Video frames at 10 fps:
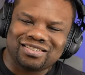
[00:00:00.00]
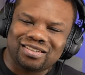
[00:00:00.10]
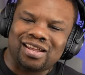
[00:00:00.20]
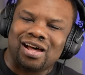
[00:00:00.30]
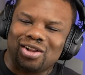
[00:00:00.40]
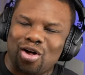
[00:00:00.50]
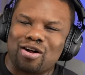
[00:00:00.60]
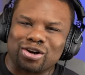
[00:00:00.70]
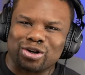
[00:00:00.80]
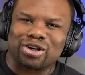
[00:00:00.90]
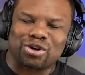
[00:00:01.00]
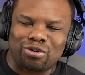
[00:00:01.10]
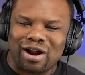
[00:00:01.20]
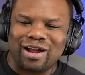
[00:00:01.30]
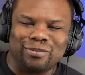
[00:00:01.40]
tell our
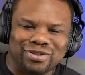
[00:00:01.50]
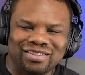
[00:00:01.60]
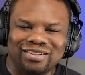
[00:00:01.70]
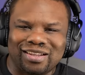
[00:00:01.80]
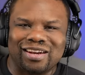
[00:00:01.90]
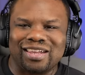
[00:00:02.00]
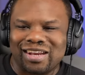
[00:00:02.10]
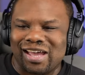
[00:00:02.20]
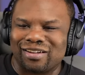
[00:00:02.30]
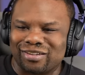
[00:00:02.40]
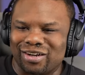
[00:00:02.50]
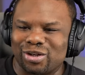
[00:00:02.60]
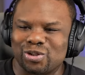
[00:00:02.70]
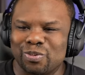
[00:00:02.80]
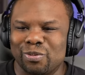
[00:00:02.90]
crimes and let it get out there
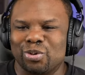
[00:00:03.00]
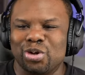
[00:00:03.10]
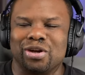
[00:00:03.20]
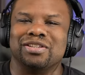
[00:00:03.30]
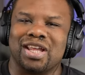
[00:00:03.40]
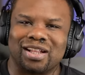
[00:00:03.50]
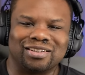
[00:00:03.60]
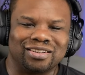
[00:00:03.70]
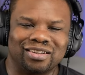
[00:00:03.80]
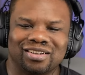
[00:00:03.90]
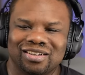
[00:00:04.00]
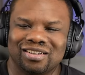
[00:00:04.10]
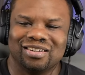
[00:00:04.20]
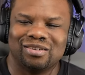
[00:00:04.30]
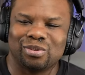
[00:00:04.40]
so people know exactly
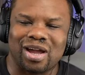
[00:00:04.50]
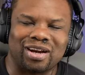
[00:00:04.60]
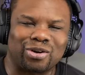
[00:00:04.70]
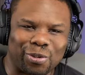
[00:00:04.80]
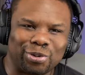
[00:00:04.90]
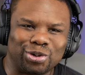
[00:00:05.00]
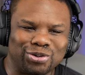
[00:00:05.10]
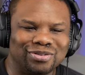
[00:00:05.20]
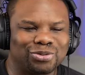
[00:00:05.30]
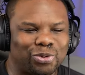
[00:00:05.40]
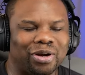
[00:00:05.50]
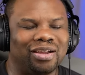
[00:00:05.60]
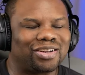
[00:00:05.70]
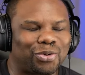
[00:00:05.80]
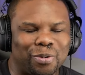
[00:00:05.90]
what kind of
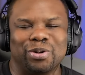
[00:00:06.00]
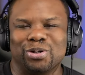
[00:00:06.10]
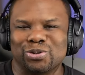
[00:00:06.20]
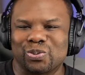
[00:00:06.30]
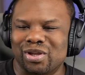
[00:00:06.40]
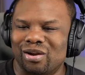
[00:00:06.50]
criminals we